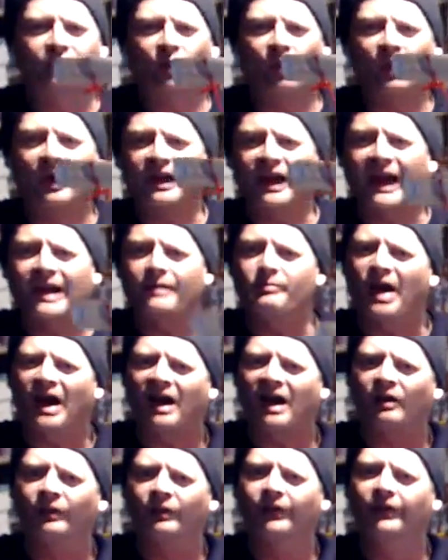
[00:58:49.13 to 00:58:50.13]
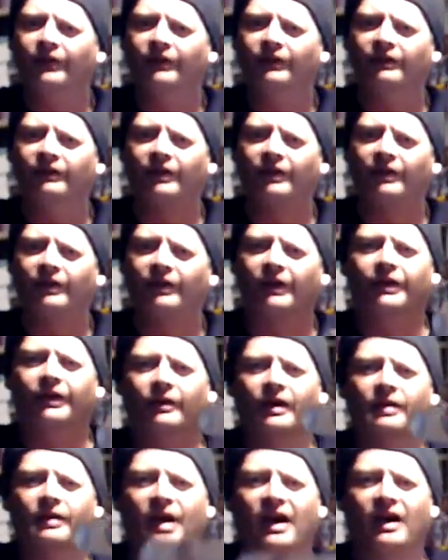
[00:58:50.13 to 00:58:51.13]
28 pounds to 30
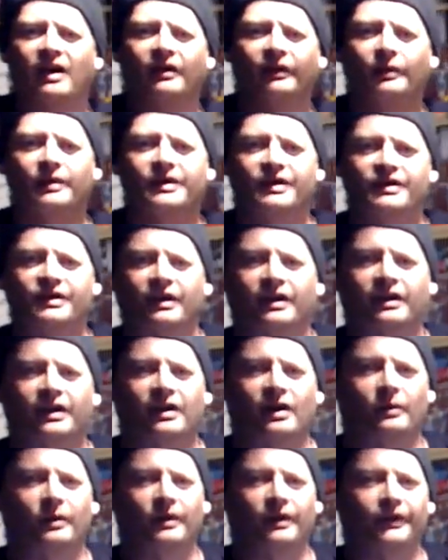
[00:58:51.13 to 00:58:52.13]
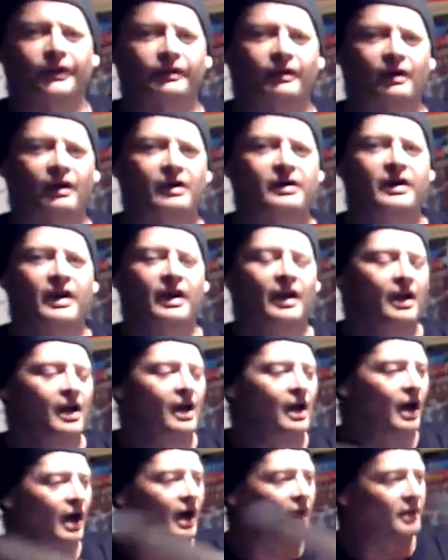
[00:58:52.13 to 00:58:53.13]
pounds, which is real strong.
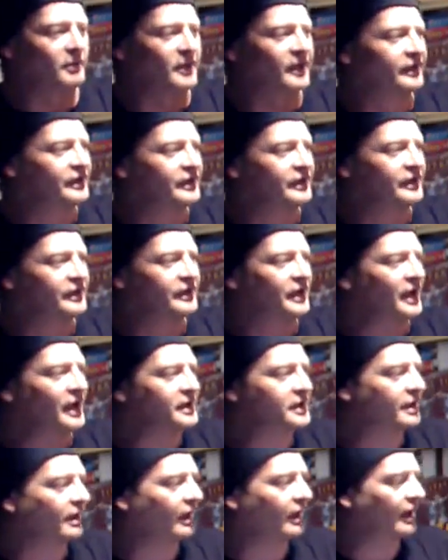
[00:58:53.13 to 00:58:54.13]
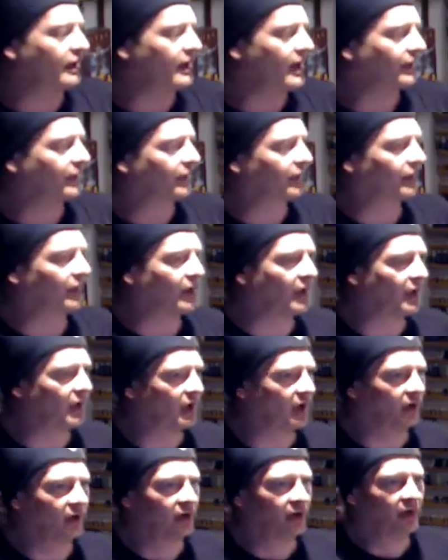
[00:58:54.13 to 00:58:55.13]
Intentionally, that's
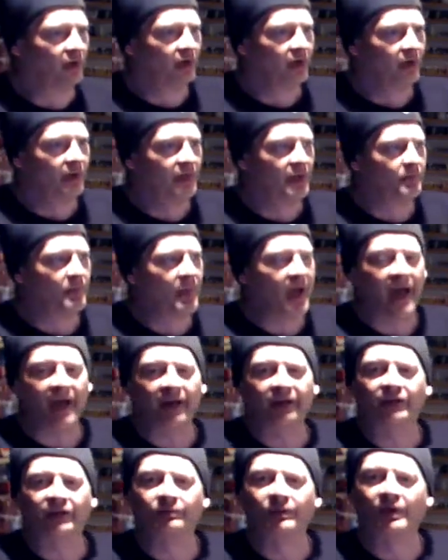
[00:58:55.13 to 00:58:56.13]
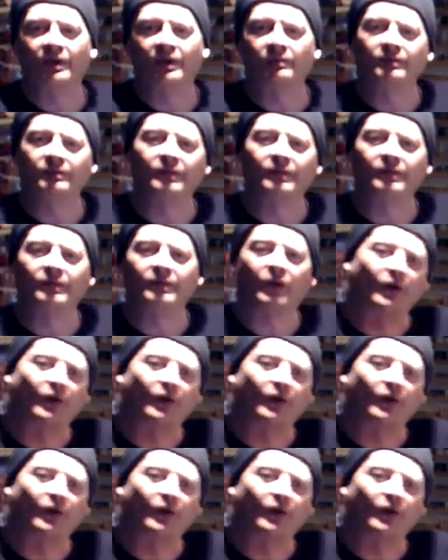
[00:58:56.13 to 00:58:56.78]
the maximum, or